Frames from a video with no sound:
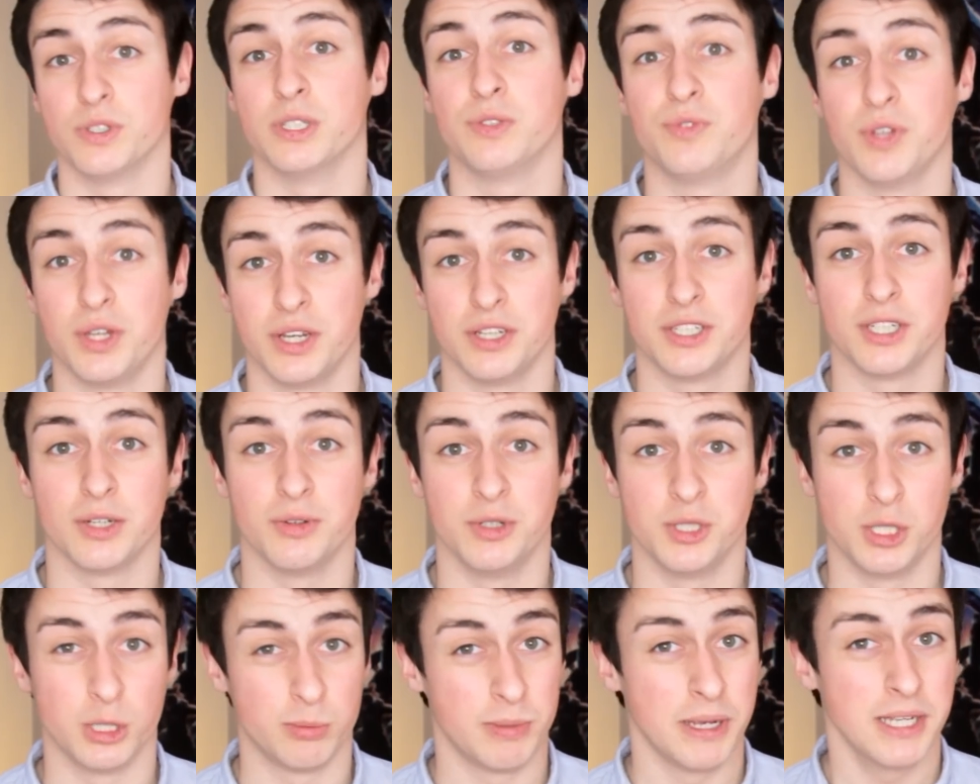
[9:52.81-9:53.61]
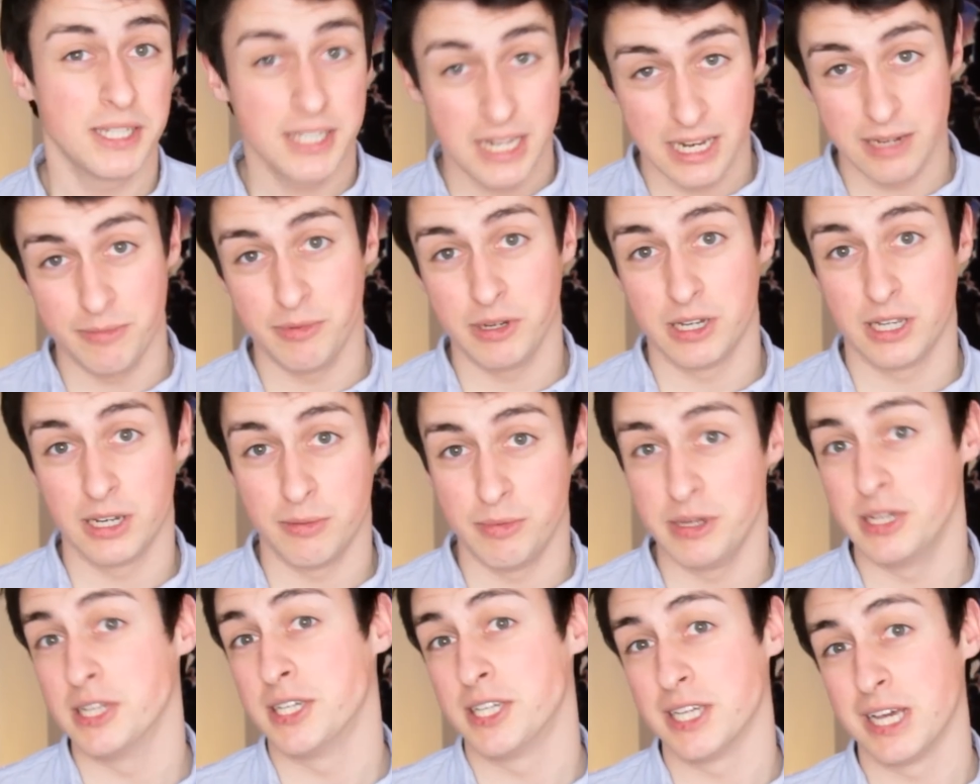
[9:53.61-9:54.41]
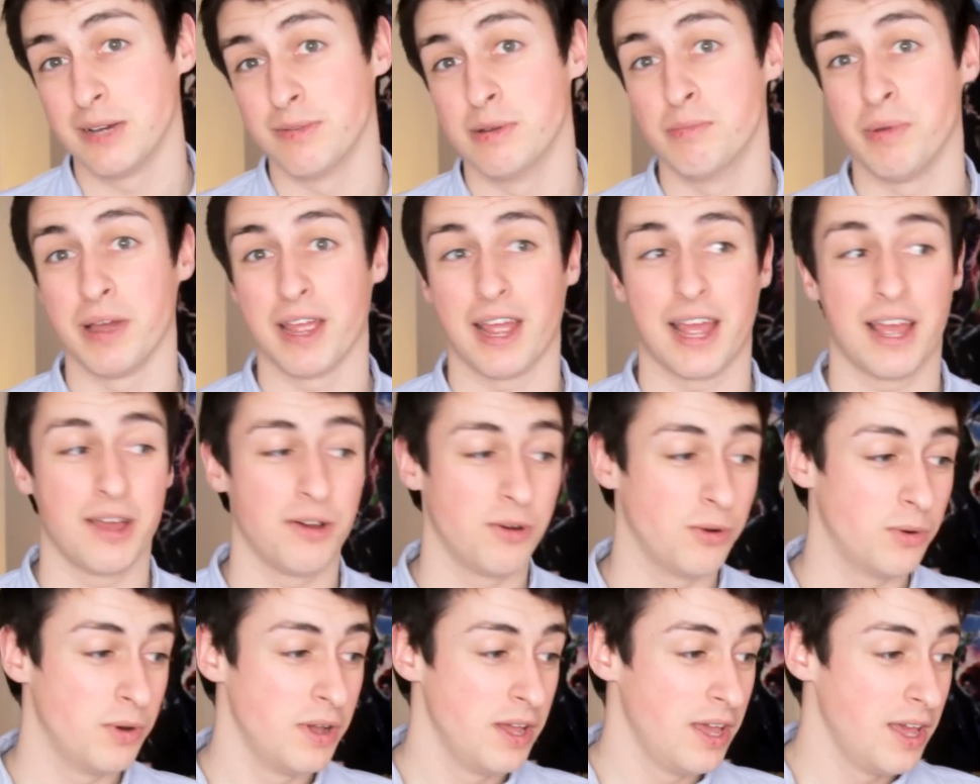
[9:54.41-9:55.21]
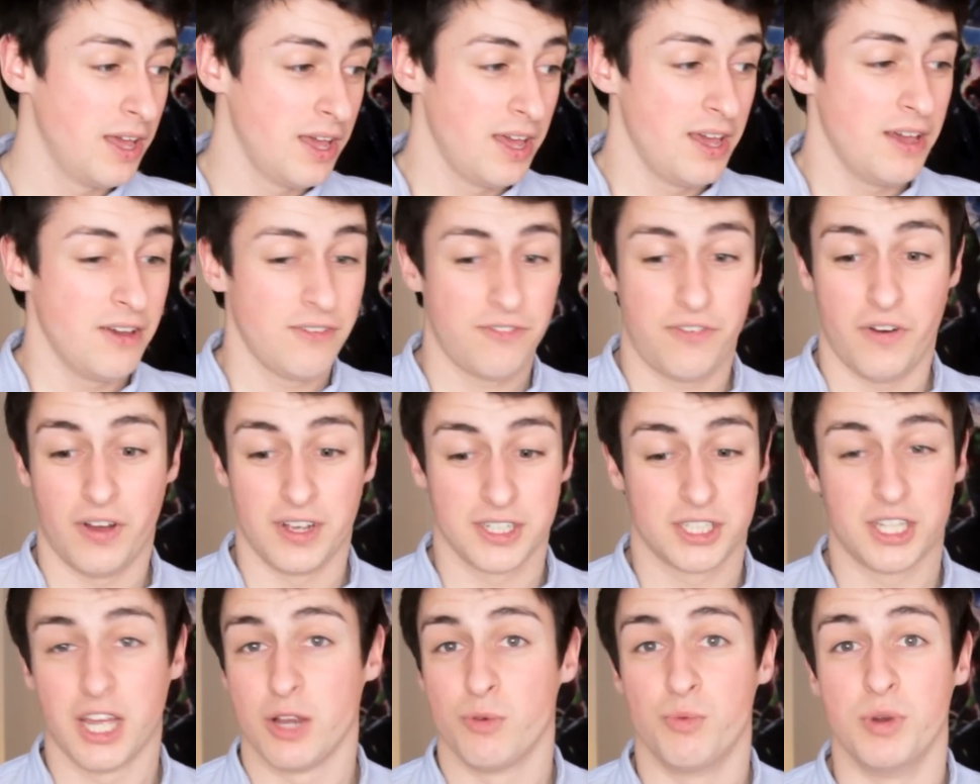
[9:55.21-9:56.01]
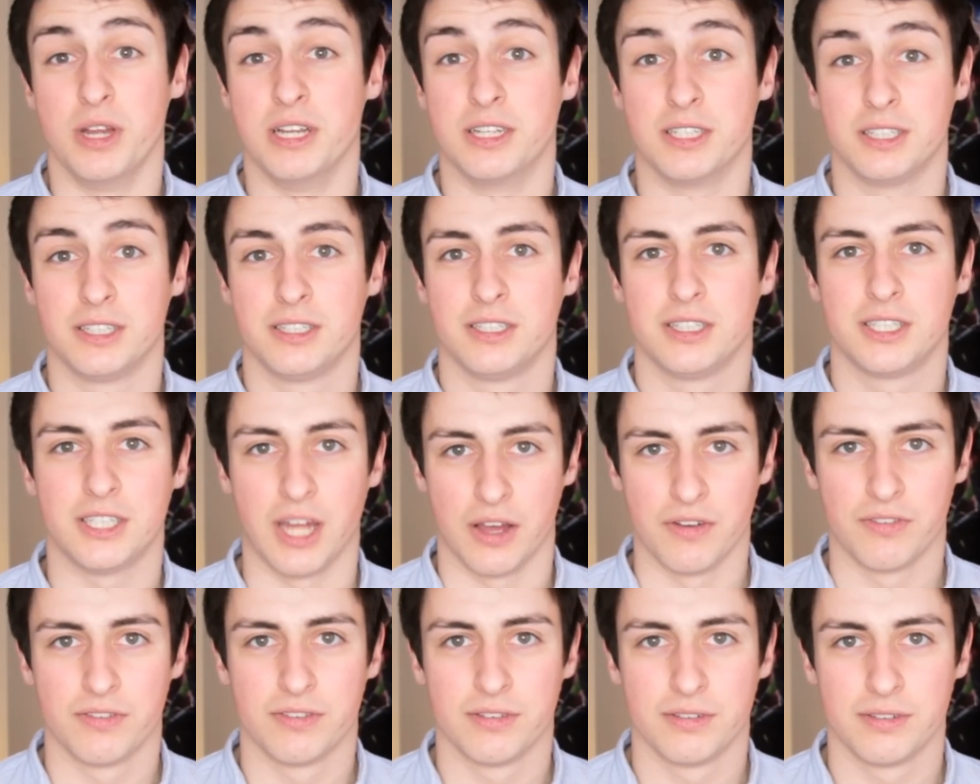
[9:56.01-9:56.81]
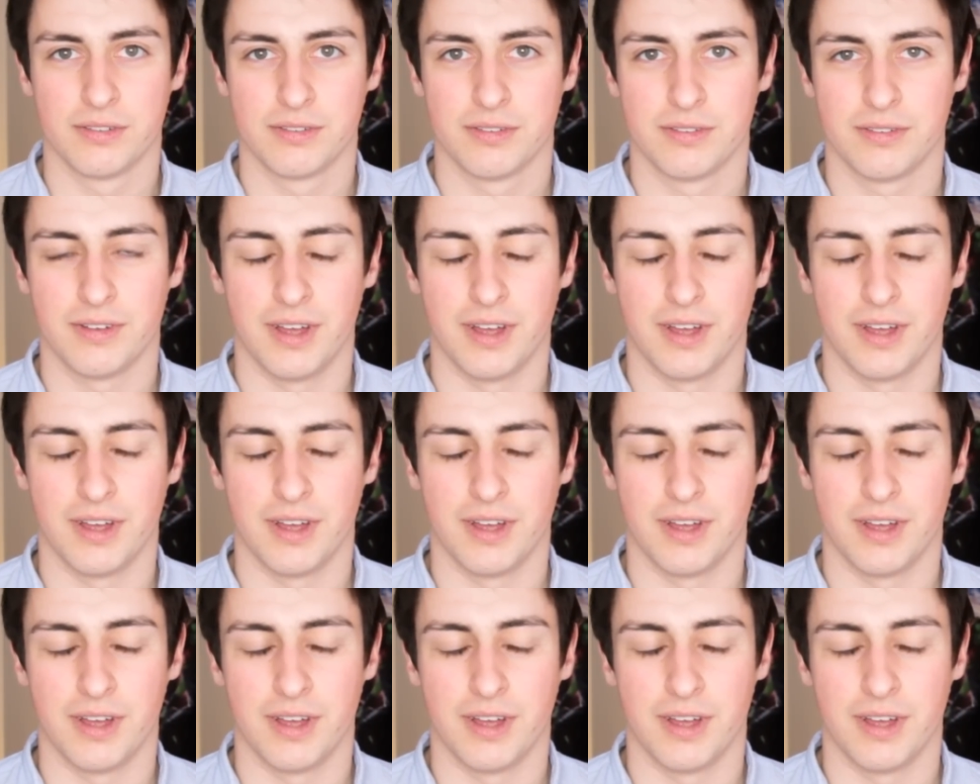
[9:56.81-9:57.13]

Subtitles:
for this video series is basically going to be determined by how fast I read stuff.